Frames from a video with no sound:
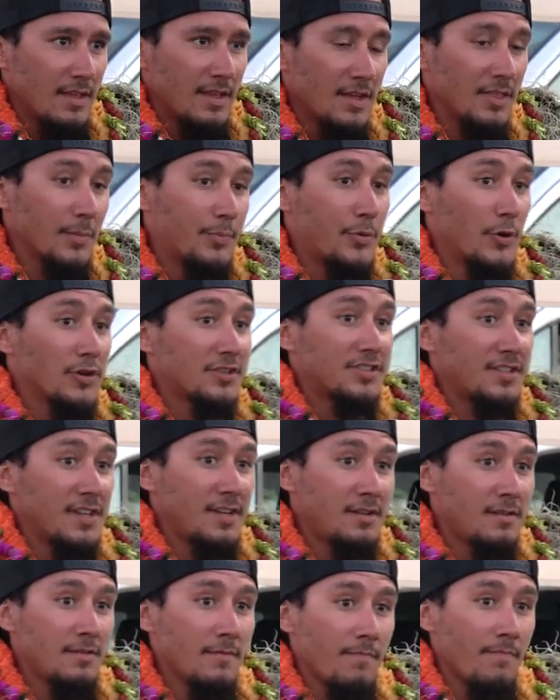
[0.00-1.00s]
And the
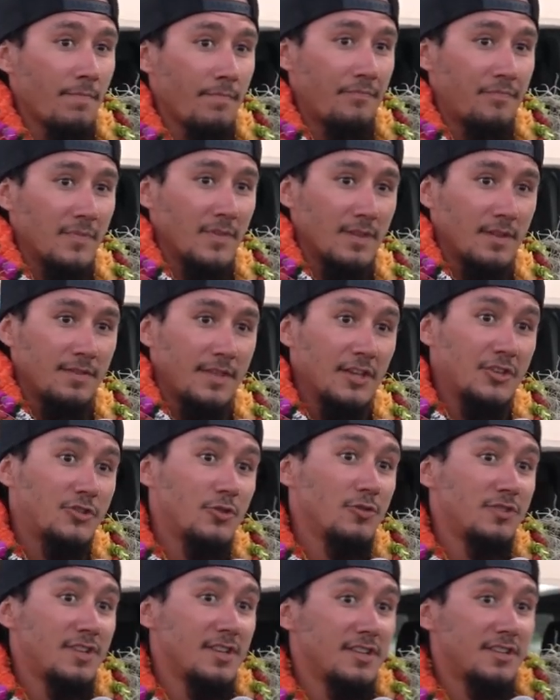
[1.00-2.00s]
person that
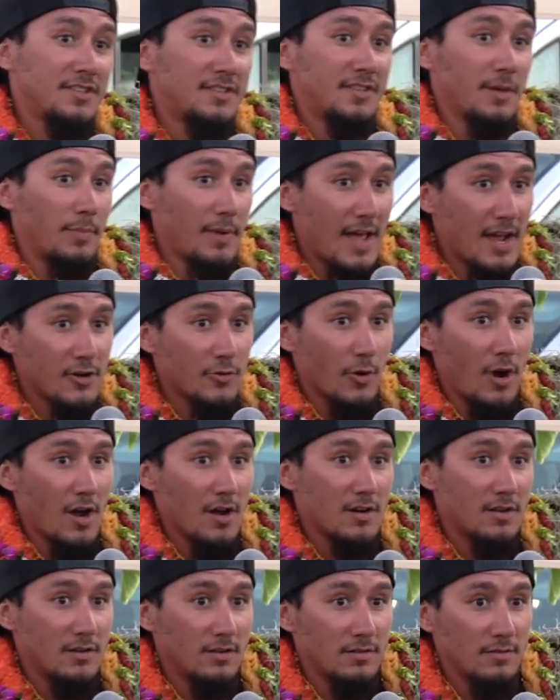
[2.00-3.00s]
chooses the black
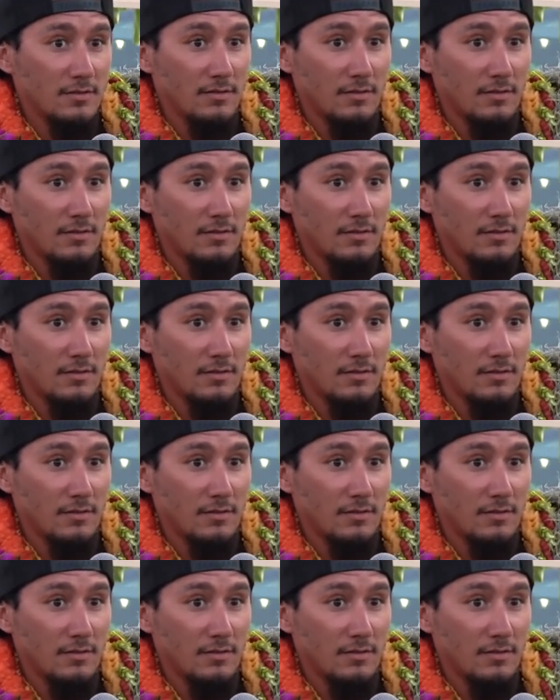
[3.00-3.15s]
rock,